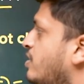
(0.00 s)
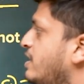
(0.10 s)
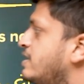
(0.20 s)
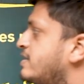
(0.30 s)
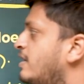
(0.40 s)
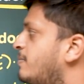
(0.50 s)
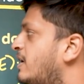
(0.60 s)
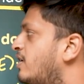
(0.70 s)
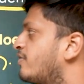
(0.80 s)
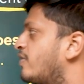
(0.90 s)
E is
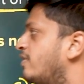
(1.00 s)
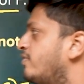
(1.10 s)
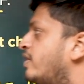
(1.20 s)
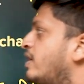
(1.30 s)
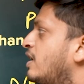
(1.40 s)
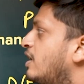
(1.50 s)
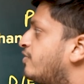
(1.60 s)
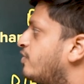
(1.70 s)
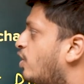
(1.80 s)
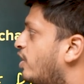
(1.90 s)
independent of F
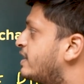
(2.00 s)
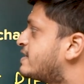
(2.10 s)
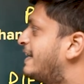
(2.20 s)
if knowledge